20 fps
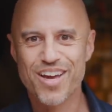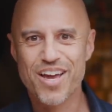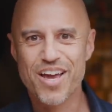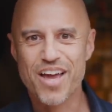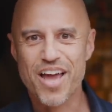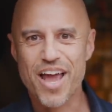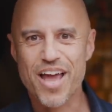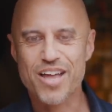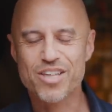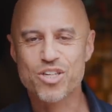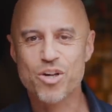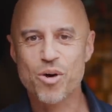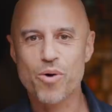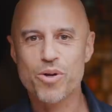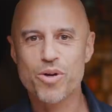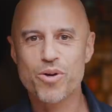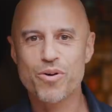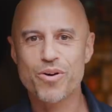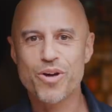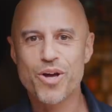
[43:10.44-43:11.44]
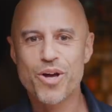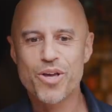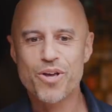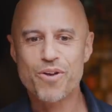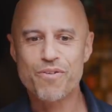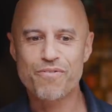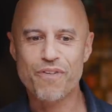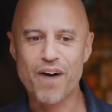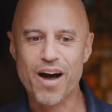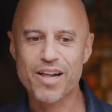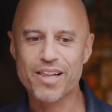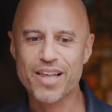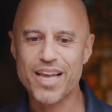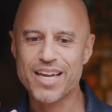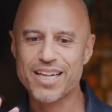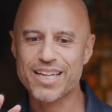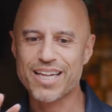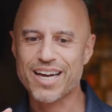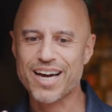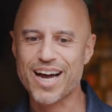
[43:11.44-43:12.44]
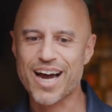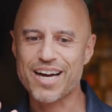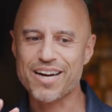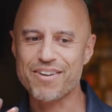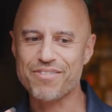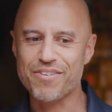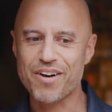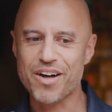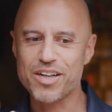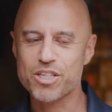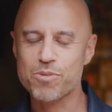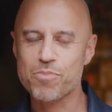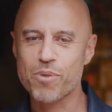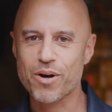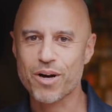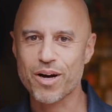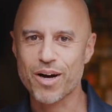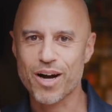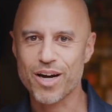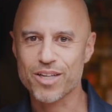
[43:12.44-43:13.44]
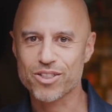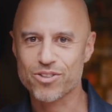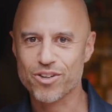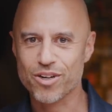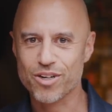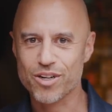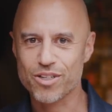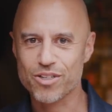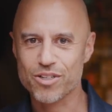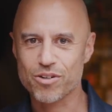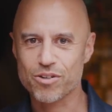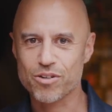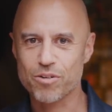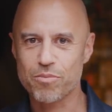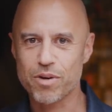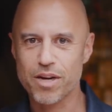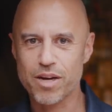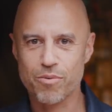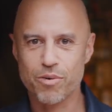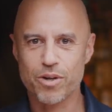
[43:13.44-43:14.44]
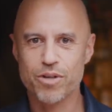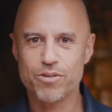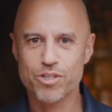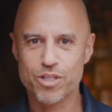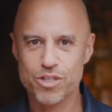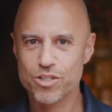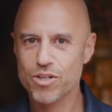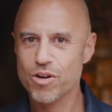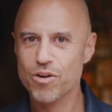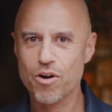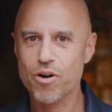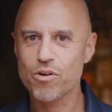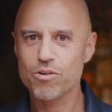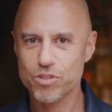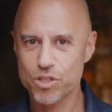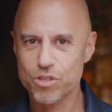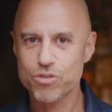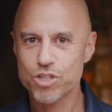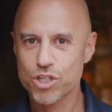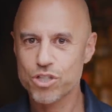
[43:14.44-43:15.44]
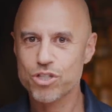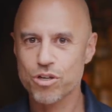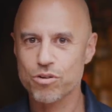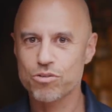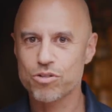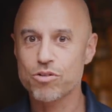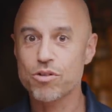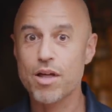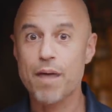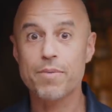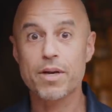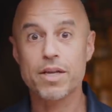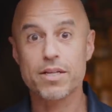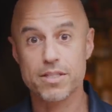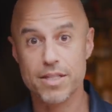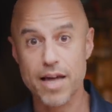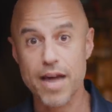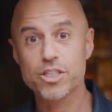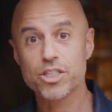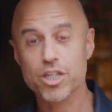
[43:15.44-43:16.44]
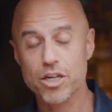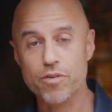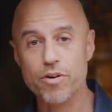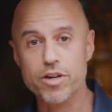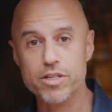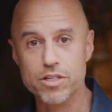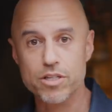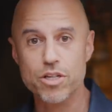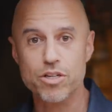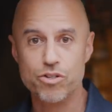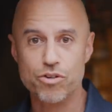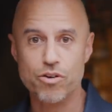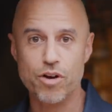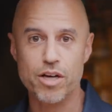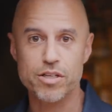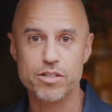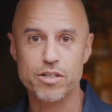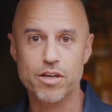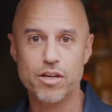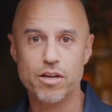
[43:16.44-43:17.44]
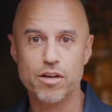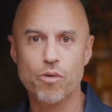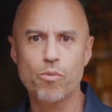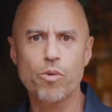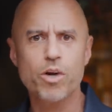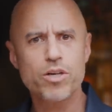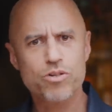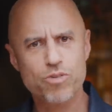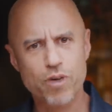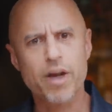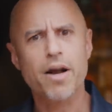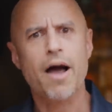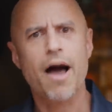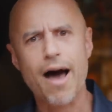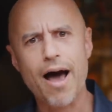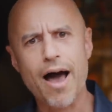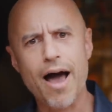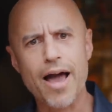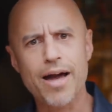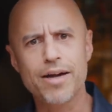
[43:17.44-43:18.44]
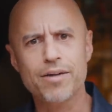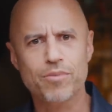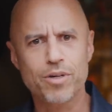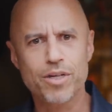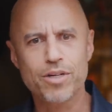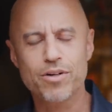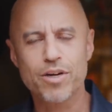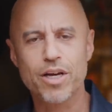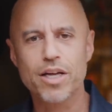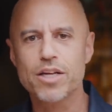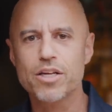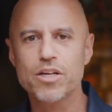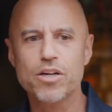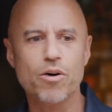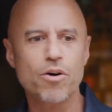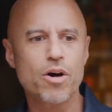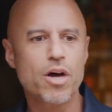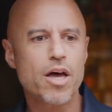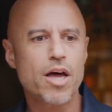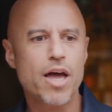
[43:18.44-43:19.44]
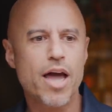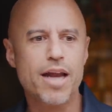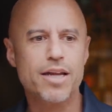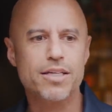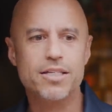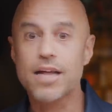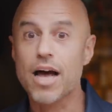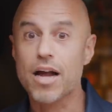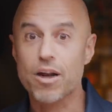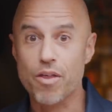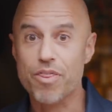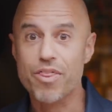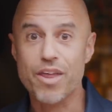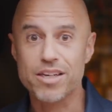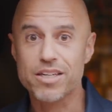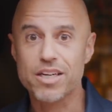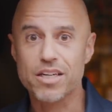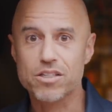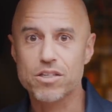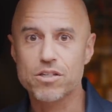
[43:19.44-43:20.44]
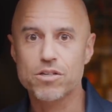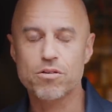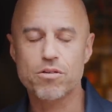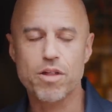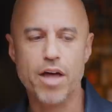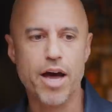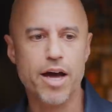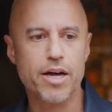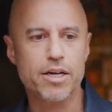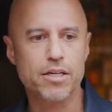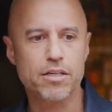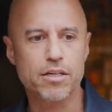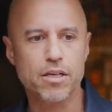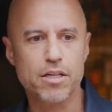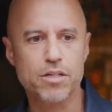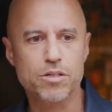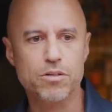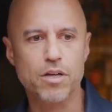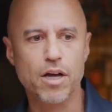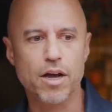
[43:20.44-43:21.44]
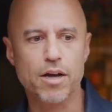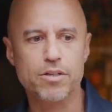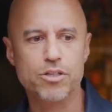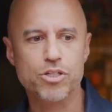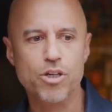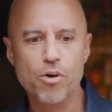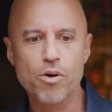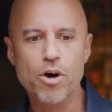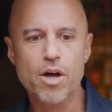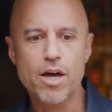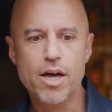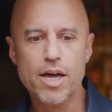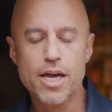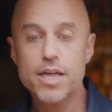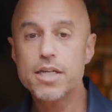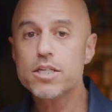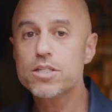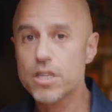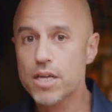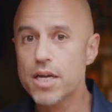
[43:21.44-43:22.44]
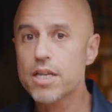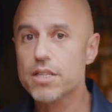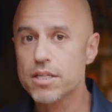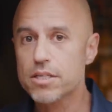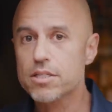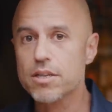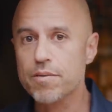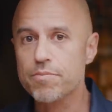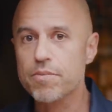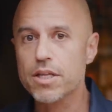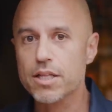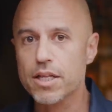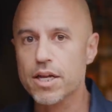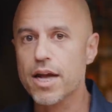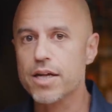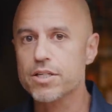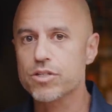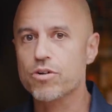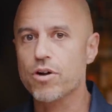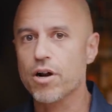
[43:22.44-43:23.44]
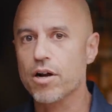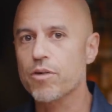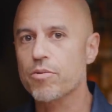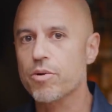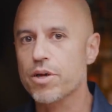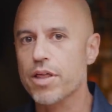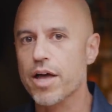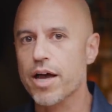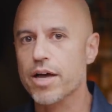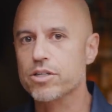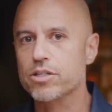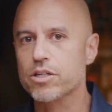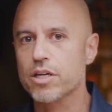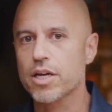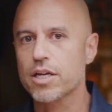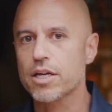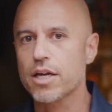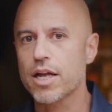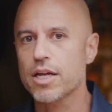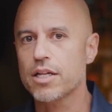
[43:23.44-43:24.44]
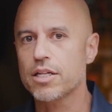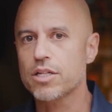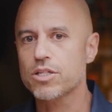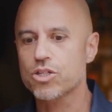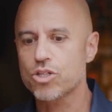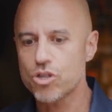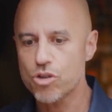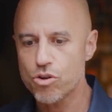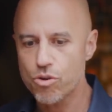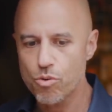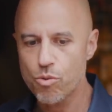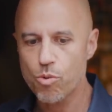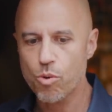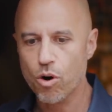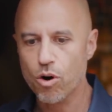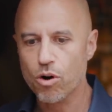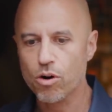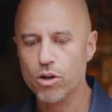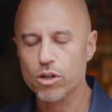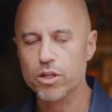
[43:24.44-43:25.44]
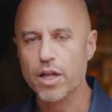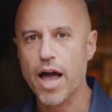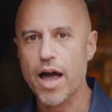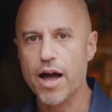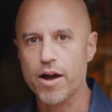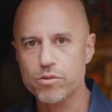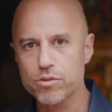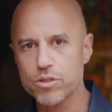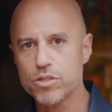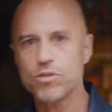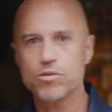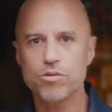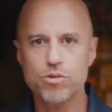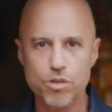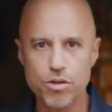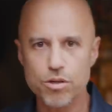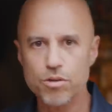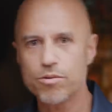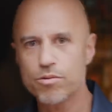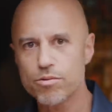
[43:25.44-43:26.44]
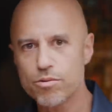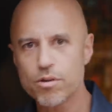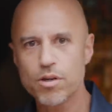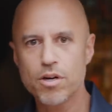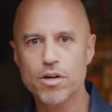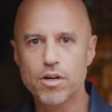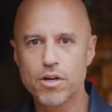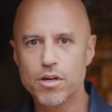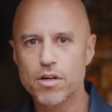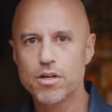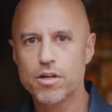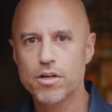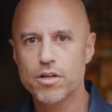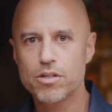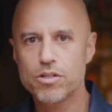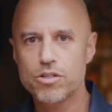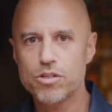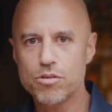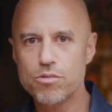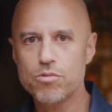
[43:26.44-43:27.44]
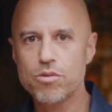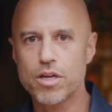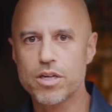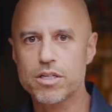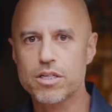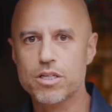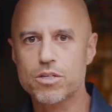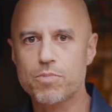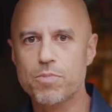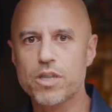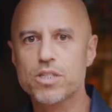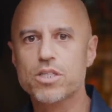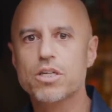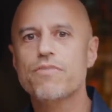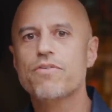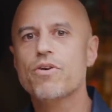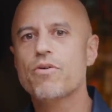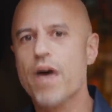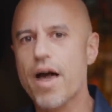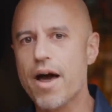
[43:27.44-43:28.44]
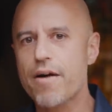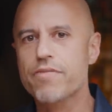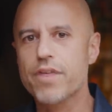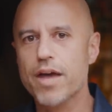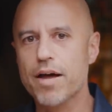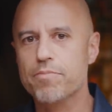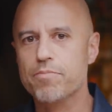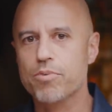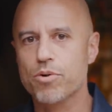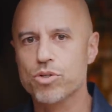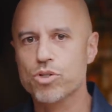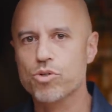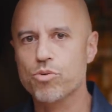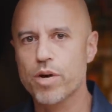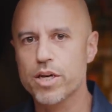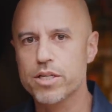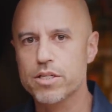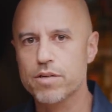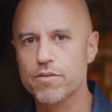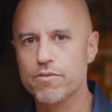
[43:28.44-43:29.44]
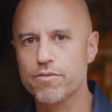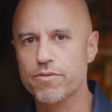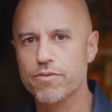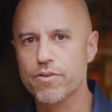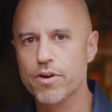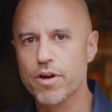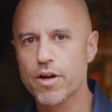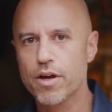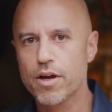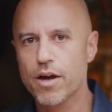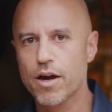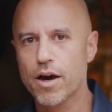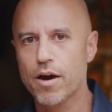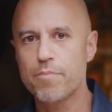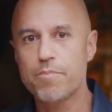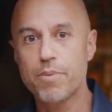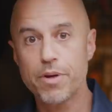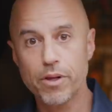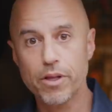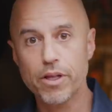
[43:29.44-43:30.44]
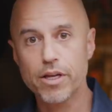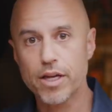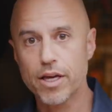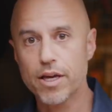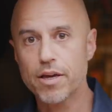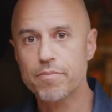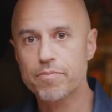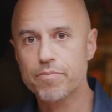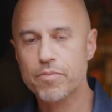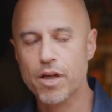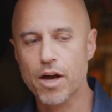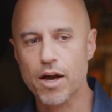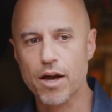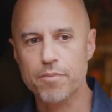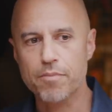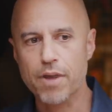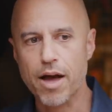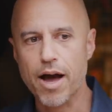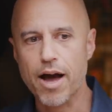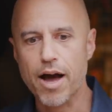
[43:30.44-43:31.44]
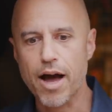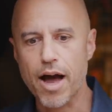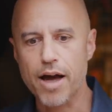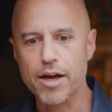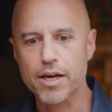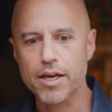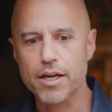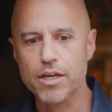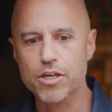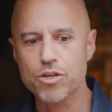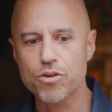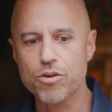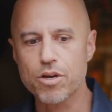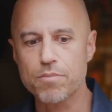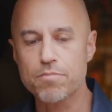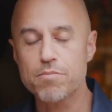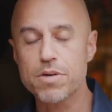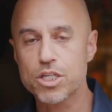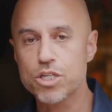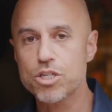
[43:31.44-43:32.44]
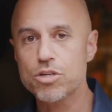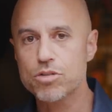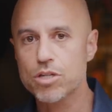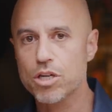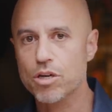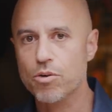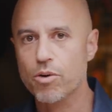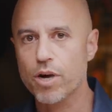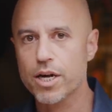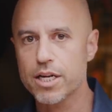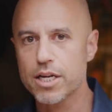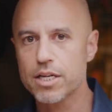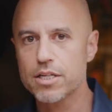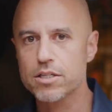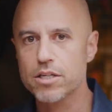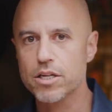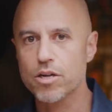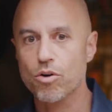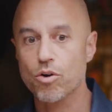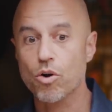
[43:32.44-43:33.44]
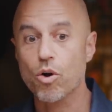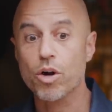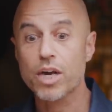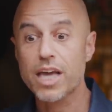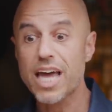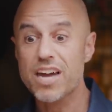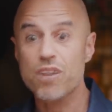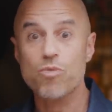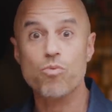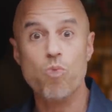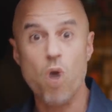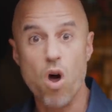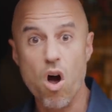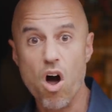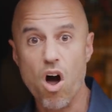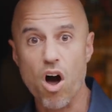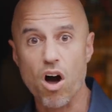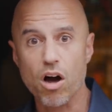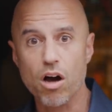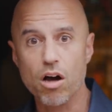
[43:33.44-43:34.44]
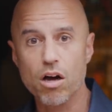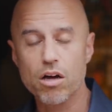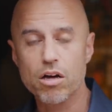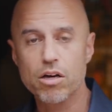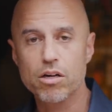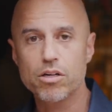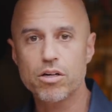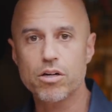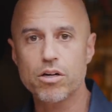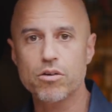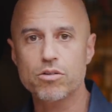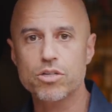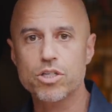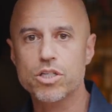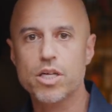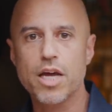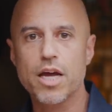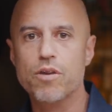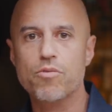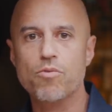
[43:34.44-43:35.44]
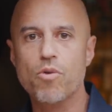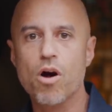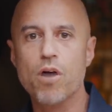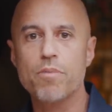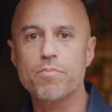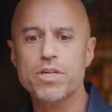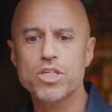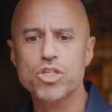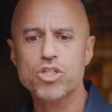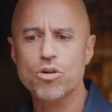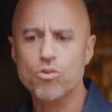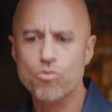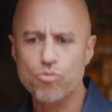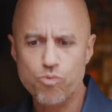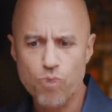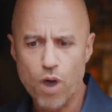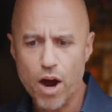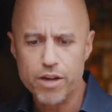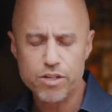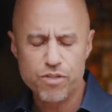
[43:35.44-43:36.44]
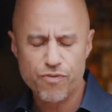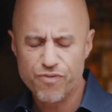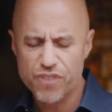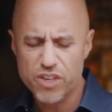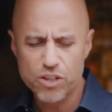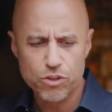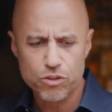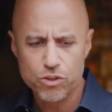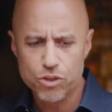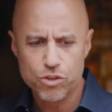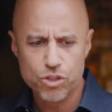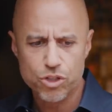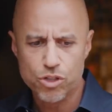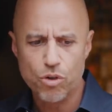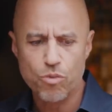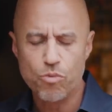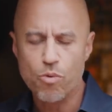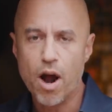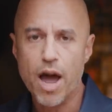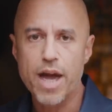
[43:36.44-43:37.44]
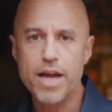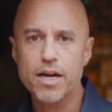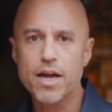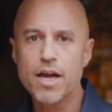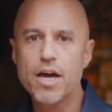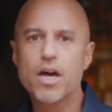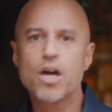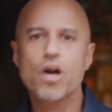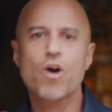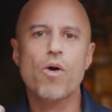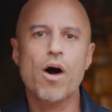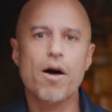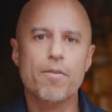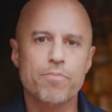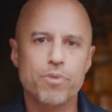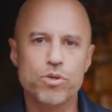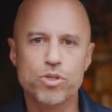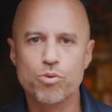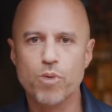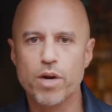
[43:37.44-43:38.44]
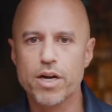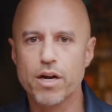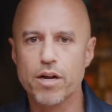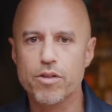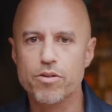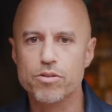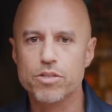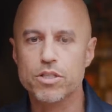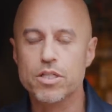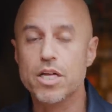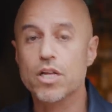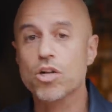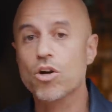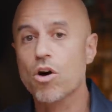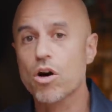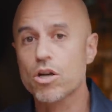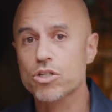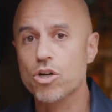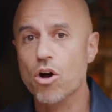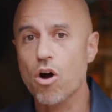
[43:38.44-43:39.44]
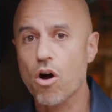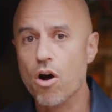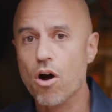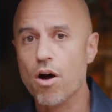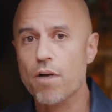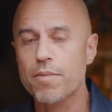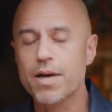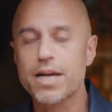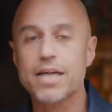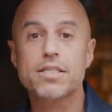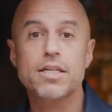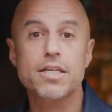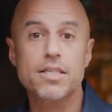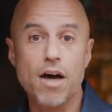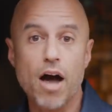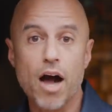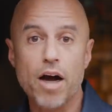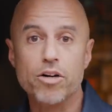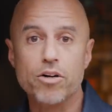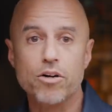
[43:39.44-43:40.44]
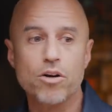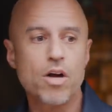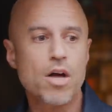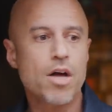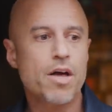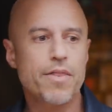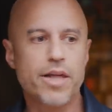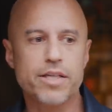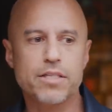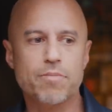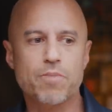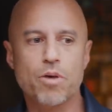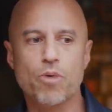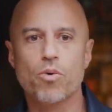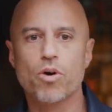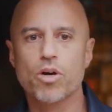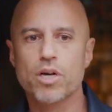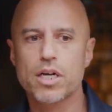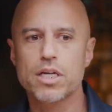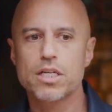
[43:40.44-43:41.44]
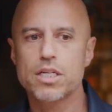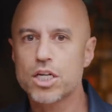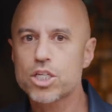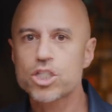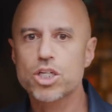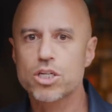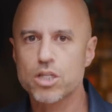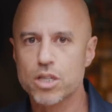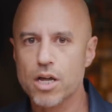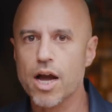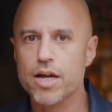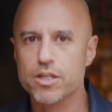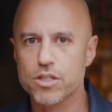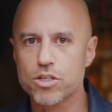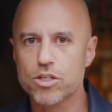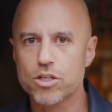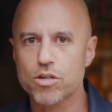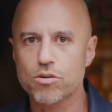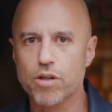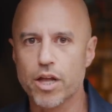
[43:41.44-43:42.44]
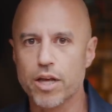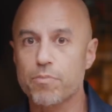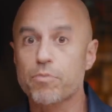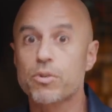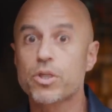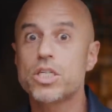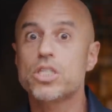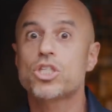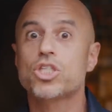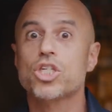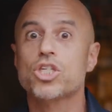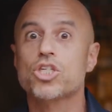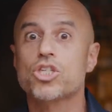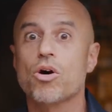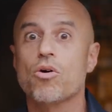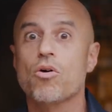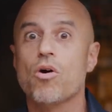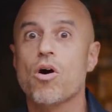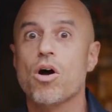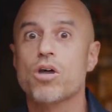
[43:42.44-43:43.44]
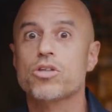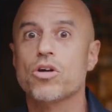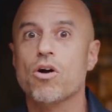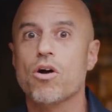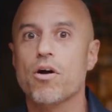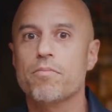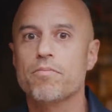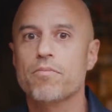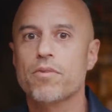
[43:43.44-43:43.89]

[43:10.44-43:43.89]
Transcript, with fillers: And so you're you're violating the kind of unspoken construct on social media where you just don't go you just don't do that because that generates distrust. Well, what are you trying to hide and what are you doing? You know, and it's not authentic to do that. And it's so it is a, it's something that I struggle with actually. And in this new world, how do you do this, especially if you have that persuasive ability? um, how, how you can misuse it quite easily or, or get it wrong. You know, just get it wrong. Be so right. Feel you're so right. Go out and persuade others and then cause harm. And as a doctor, that's something we're conditioned not to do. Like, please just don't cause harm.